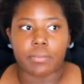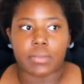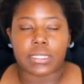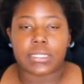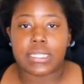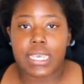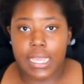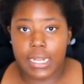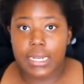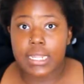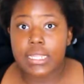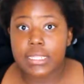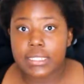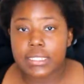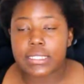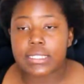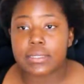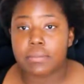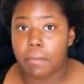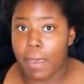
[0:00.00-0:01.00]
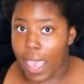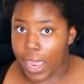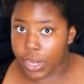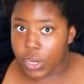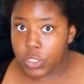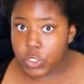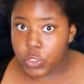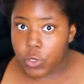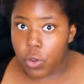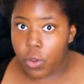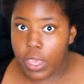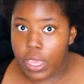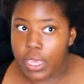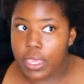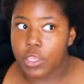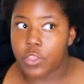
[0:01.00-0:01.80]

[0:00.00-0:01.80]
Attendance is mandatory.